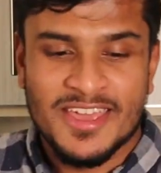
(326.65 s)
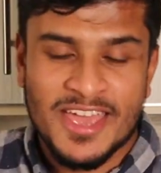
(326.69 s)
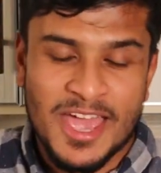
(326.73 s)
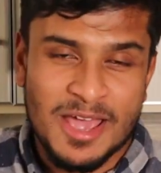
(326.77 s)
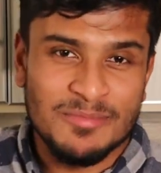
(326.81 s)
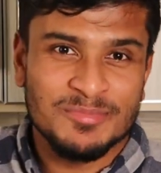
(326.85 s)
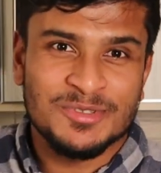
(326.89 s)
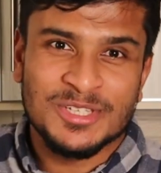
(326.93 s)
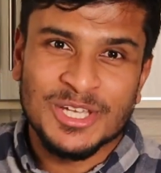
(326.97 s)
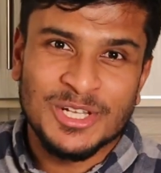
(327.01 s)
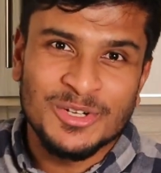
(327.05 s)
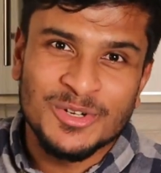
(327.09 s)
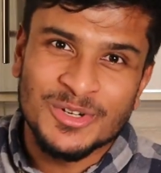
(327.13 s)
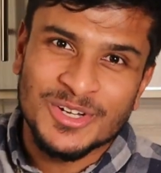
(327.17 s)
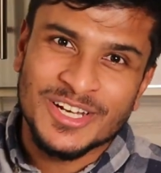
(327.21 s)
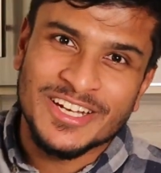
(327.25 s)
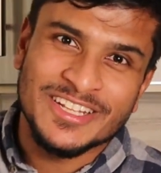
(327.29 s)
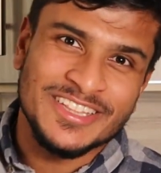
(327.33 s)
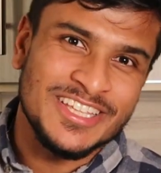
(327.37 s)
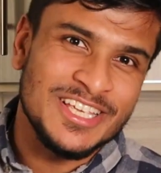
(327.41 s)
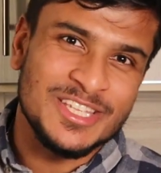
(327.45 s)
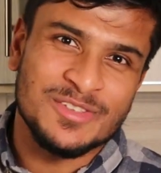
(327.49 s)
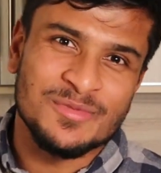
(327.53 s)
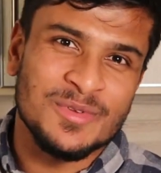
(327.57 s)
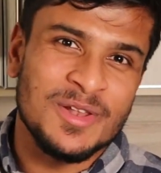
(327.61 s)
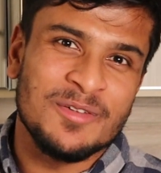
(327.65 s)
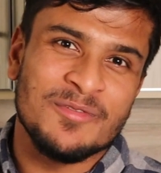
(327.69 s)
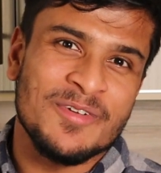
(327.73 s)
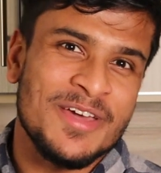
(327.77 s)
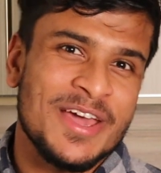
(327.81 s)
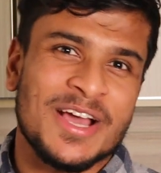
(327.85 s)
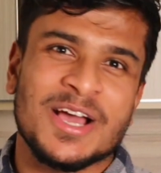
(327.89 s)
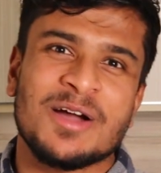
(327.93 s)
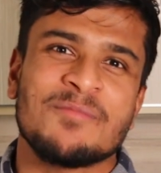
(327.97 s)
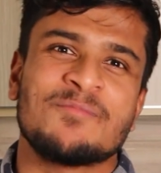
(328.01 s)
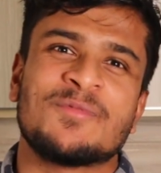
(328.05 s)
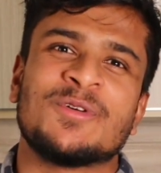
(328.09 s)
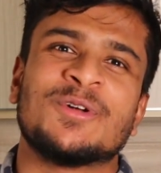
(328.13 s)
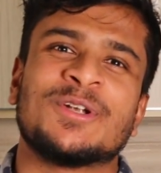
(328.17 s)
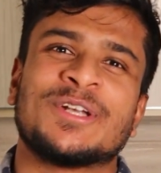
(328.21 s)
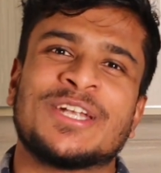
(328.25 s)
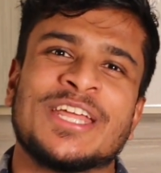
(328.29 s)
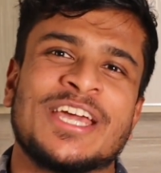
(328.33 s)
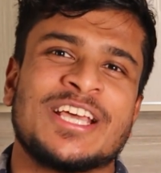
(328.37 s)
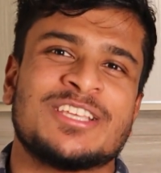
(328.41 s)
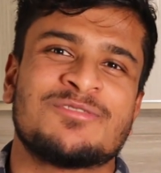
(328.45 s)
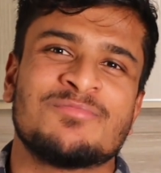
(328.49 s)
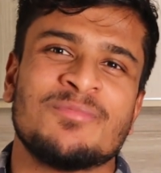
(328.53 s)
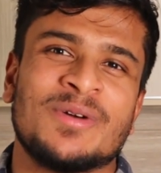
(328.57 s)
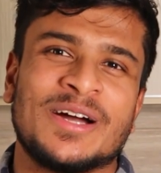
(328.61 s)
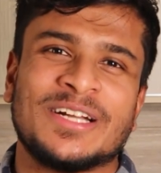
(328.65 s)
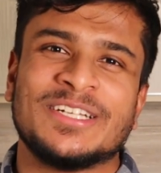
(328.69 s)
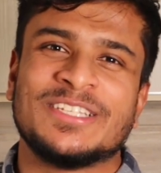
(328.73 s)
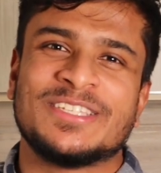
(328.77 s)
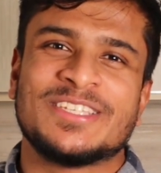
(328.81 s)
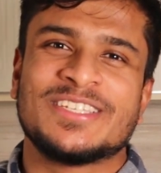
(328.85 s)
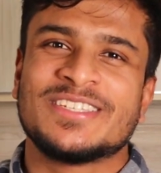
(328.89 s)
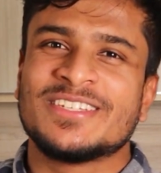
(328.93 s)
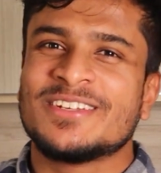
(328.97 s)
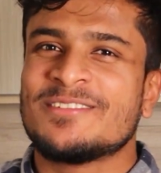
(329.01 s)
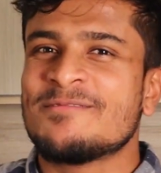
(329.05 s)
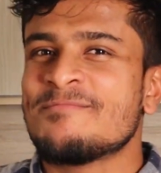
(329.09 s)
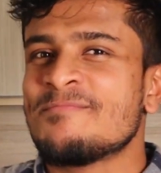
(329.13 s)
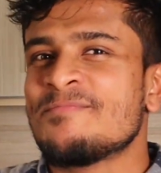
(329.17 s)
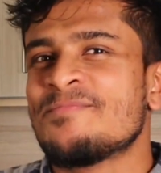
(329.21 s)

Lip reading: Absolutely, this will wake up your taste buds.